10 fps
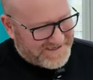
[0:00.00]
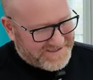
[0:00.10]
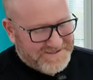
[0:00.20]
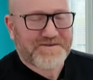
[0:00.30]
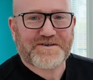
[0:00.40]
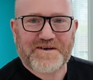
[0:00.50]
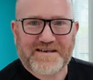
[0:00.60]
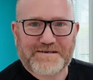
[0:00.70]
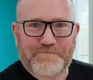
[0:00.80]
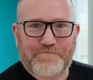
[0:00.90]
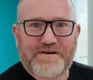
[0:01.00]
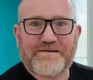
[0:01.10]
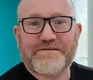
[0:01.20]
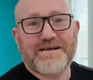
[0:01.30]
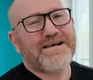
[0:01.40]
paths all coloured in
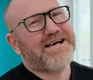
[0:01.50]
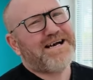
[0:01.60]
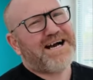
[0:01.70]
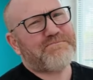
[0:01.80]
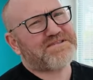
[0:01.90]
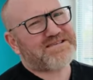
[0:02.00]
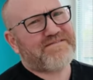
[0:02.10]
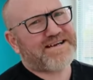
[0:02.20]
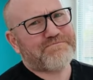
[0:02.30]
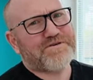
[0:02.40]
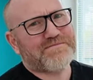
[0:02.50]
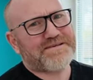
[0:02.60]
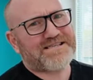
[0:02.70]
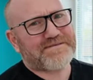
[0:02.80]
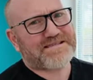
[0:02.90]
brown. I must have had a
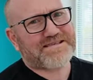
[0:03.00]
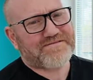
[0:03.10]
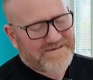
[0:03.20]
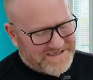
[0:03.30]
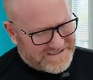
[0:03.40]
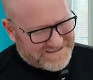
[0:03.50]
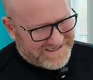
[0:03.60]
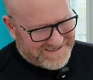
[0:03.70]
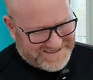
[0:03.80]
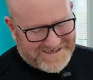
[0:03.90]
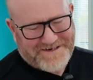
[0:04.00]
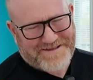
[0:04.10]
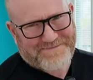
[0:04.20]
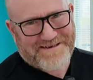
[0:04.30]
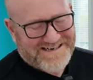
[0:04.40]
moment to myself when I decided to colour
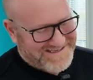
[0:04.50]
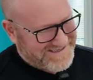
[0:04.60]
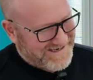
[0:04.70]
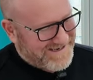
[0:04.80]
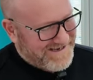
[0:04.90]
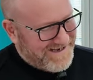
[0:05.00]
the paths in.